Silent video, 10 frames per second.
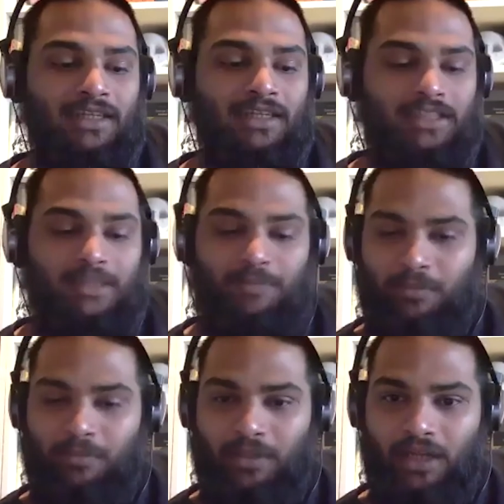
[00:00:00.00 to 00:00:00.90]
accepting
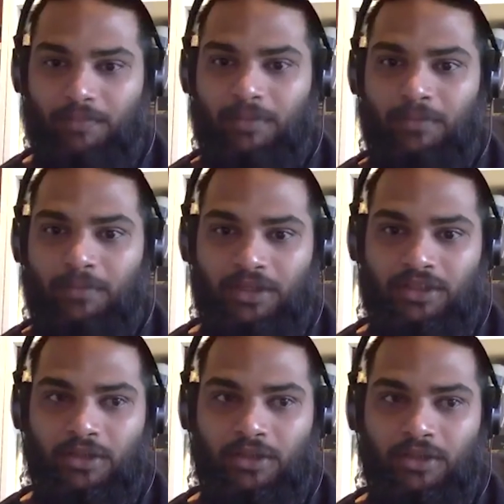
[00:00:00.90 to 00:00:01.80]
me and helping me,
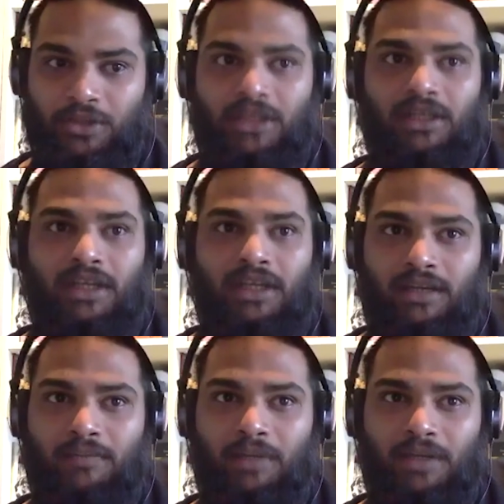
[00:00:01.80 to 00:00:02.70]
settle in
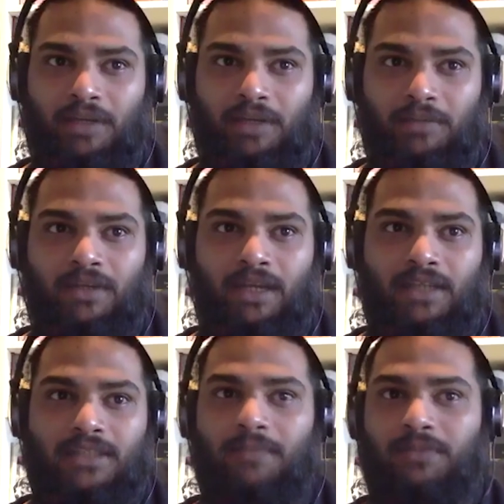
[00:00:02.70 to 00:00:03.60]
and making me feel
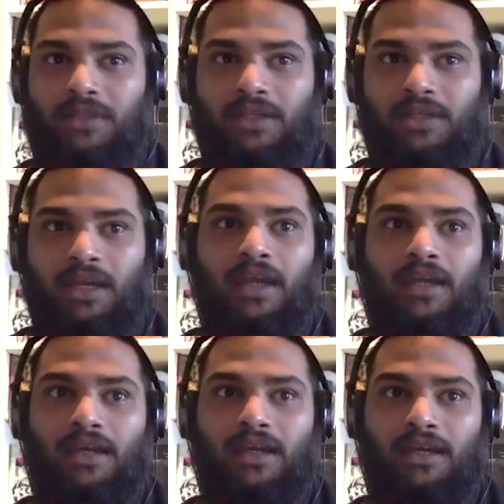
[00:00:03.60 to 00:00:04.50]
accepted here.
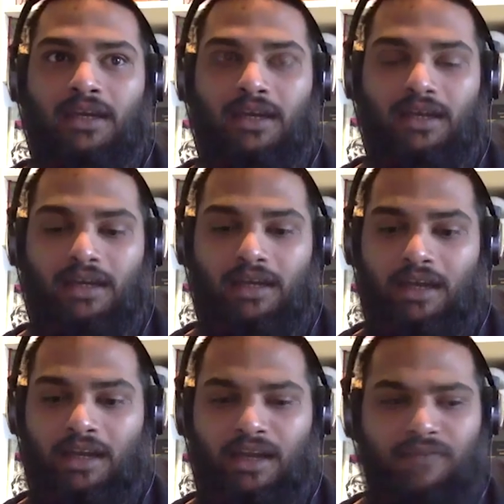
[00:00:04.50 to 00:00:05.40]

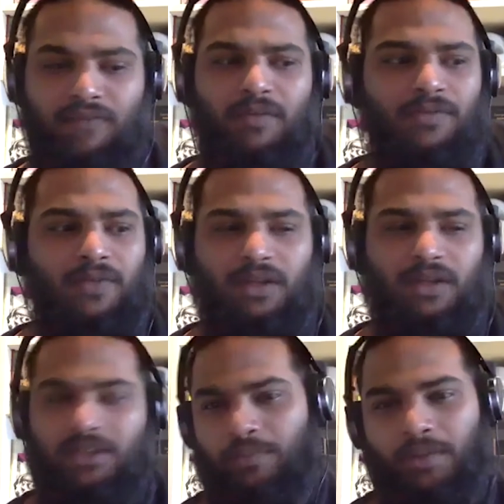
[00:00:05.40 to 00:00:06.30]
And I've never felt
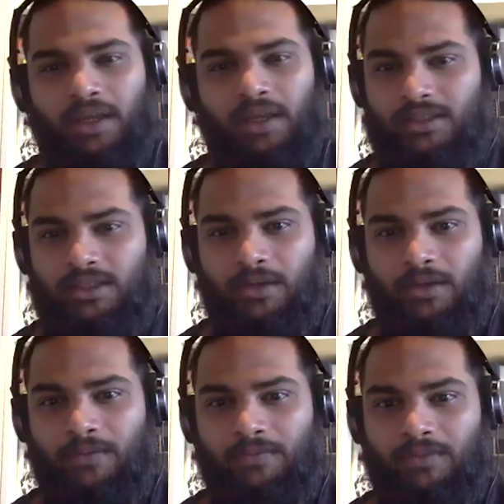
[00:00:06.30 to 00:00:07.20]
out of place. So